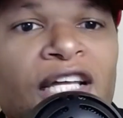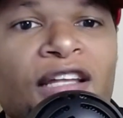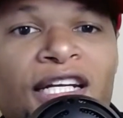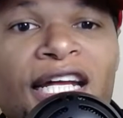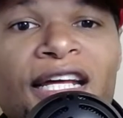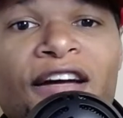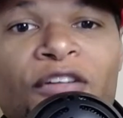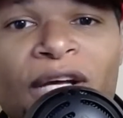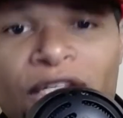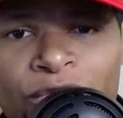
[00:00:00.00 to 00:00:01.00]
The Canadian
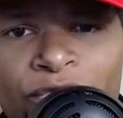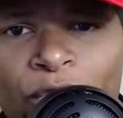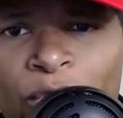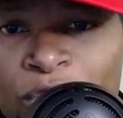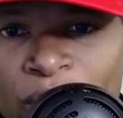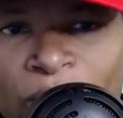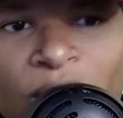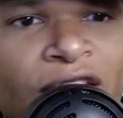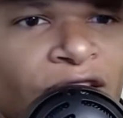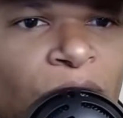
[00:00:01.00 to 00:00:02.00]
government has informed you
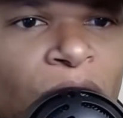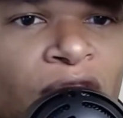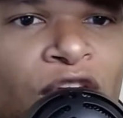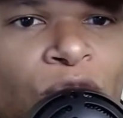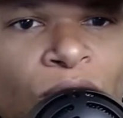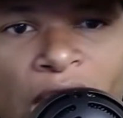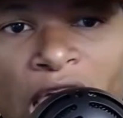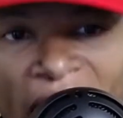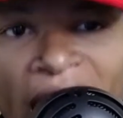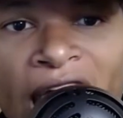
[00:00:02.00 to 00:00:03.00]
that the money you
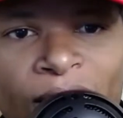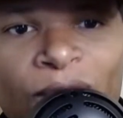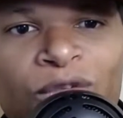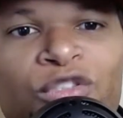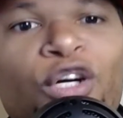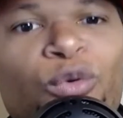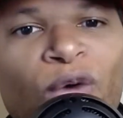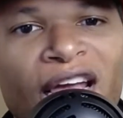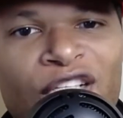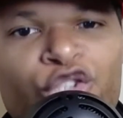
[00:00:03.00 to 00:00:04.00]
a-holes
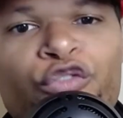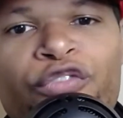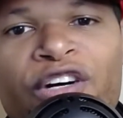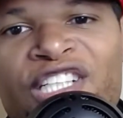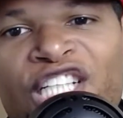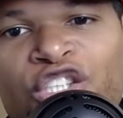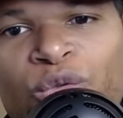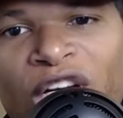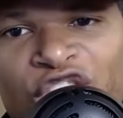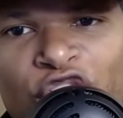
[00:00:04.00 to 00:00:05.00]
raised to fund an
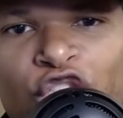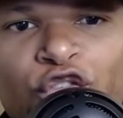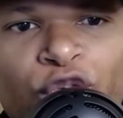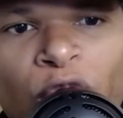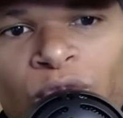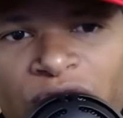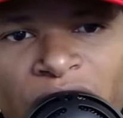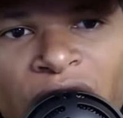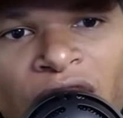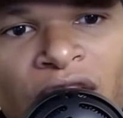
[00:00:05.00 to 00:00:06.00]
insurrection is frozen.
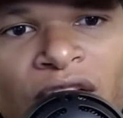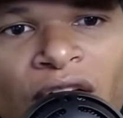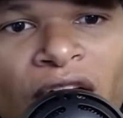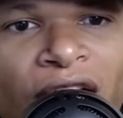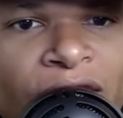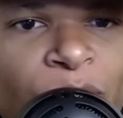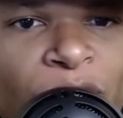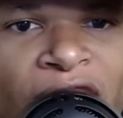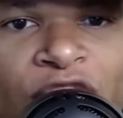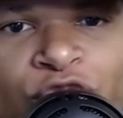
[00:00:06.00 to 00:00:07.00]
The
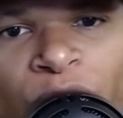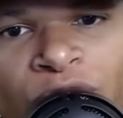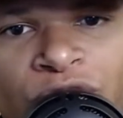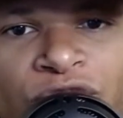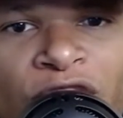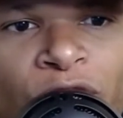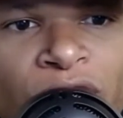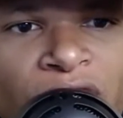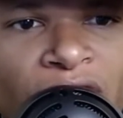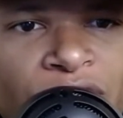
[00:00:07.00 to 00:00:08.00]
bank has frozen several
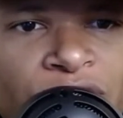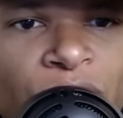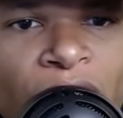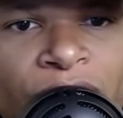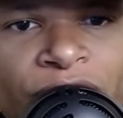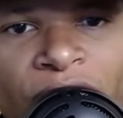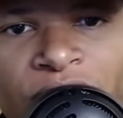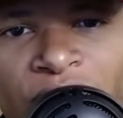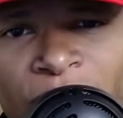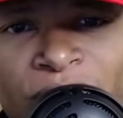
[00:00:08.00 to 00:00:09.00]
accounts. You helped fund the
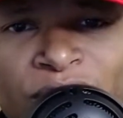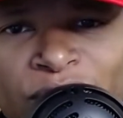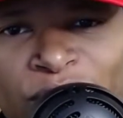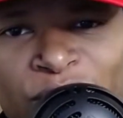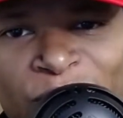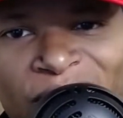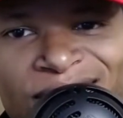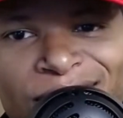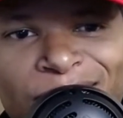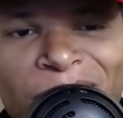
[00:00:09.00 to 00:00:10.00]
January 6th
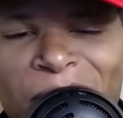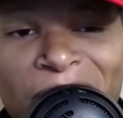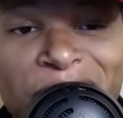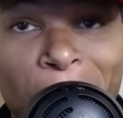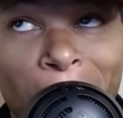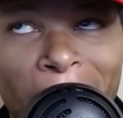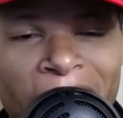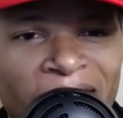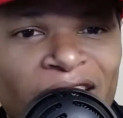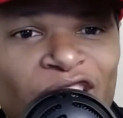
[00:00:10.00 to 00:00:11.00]
insurrection in the U.S. Okay.
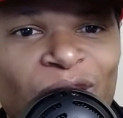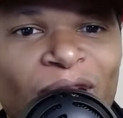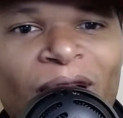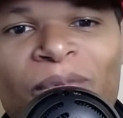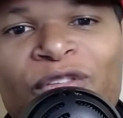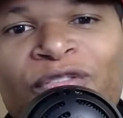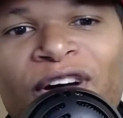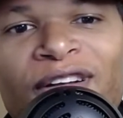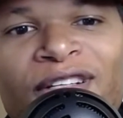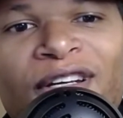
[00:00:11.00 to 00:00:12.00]
You helped the
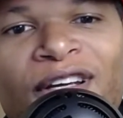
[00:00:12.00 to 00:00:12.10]
fund